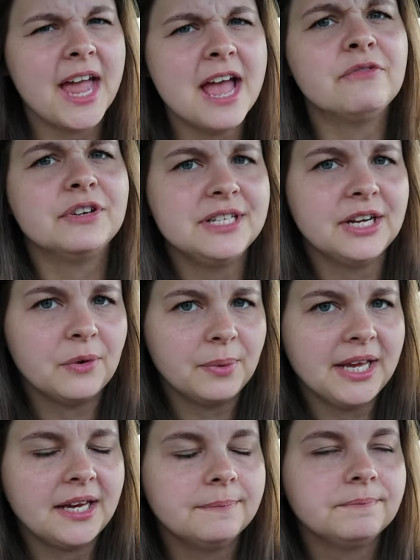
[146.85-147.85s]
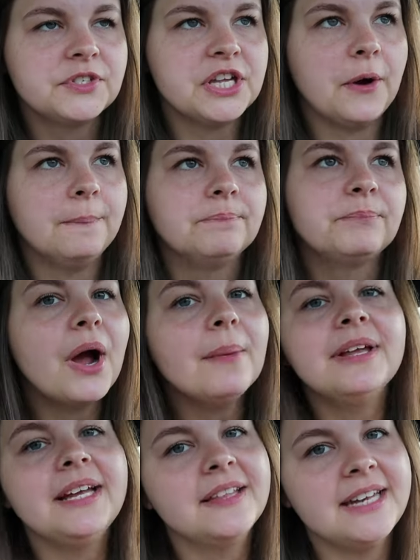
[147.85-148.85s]
every single week? So
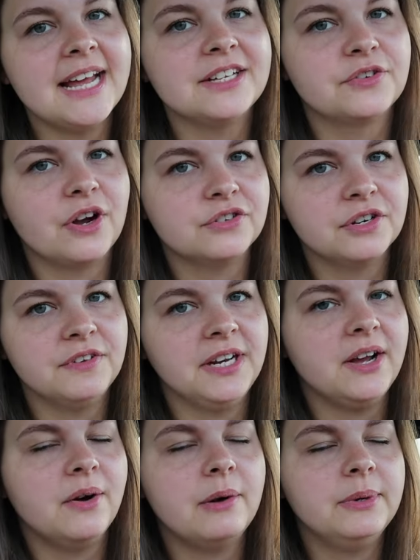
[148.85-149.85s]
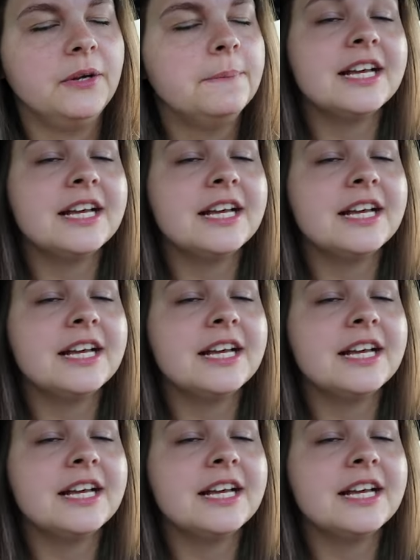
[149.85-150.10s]
probably in the next grocery video I will.